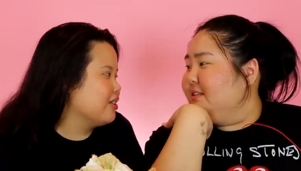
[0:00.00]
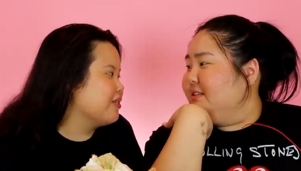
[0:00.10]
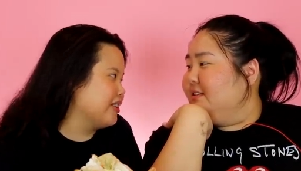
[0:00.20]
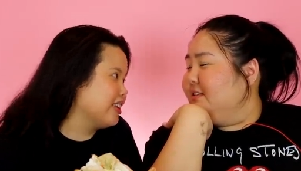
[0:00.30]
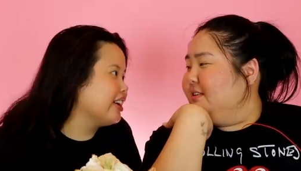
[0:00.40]

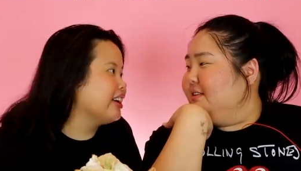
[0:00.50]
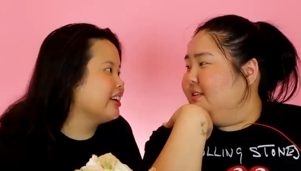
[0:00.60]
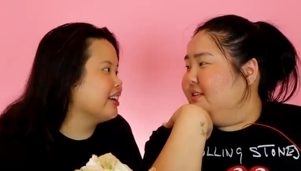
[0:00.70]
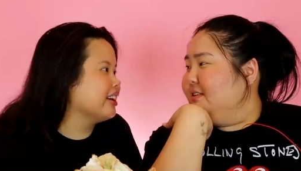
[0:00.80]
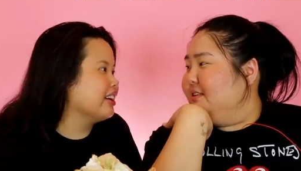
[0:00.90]

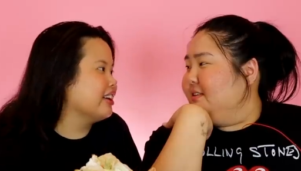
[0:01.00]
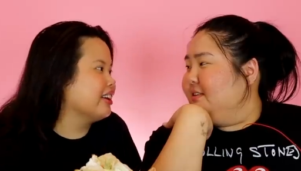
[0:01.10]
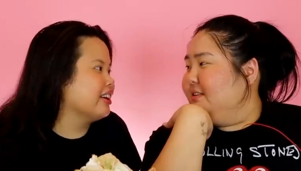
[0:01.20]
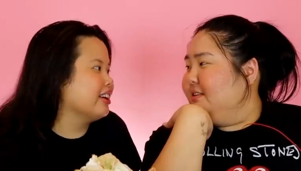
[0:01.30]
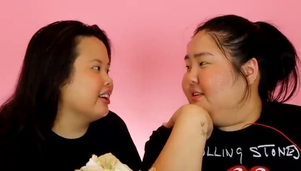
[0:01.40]

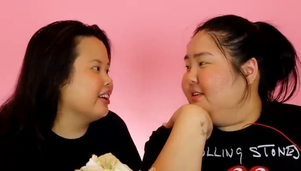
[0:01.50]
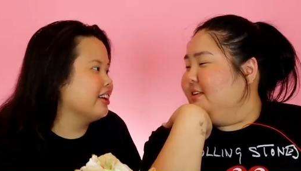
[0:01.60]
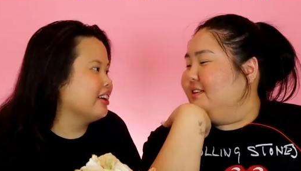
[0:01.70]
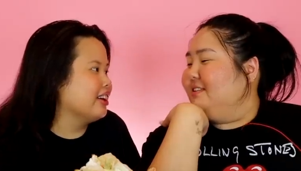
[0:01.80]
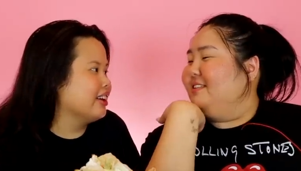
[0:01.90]

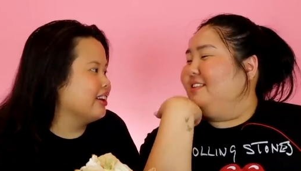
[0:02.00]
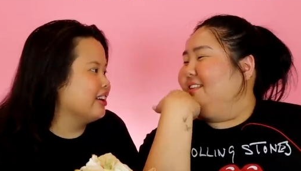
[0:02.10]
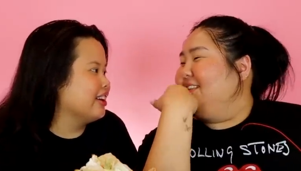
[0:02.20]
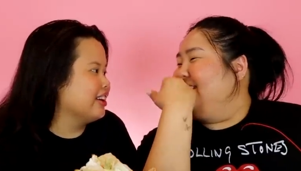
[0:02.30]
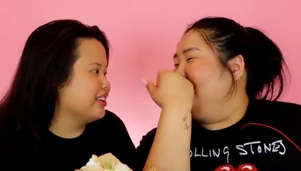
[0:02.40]

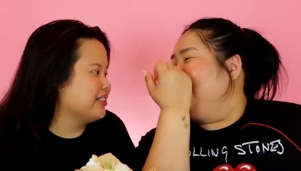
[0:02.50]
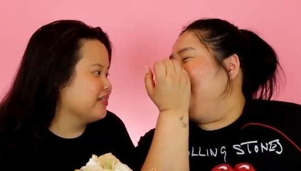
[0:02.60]
Nobody speaks.